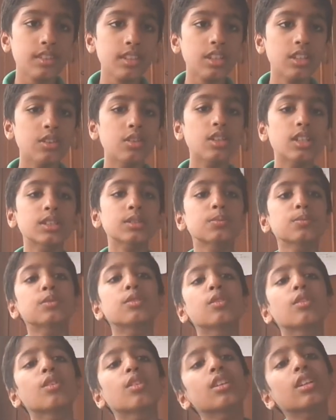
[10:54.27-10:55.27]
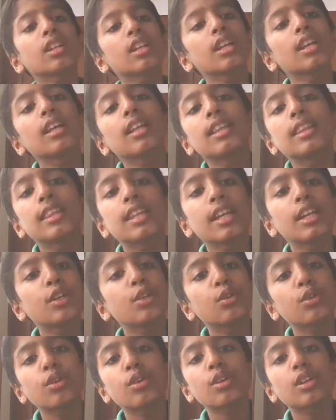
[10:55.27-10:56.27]
And let's move on. They
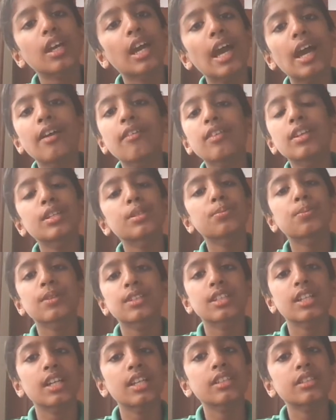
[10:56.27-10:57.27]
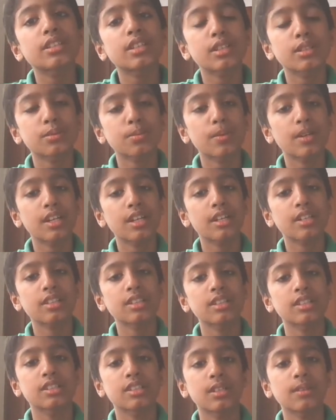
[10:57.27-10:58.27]
do not have any specialized respiratory
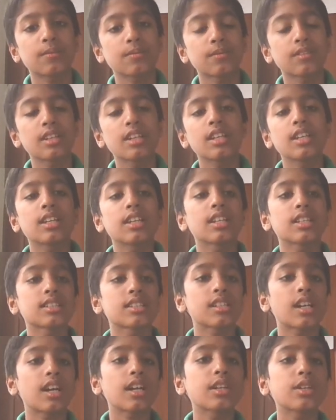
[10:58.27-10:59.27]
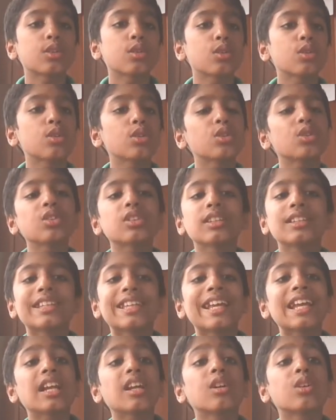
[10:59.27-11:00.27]
system. Yes, I told you
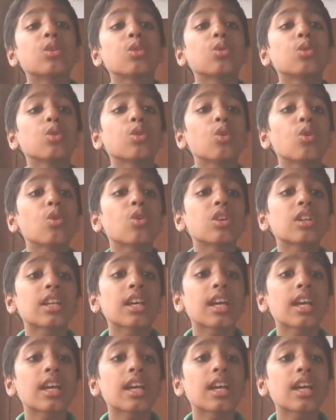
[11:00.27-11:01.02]
they do not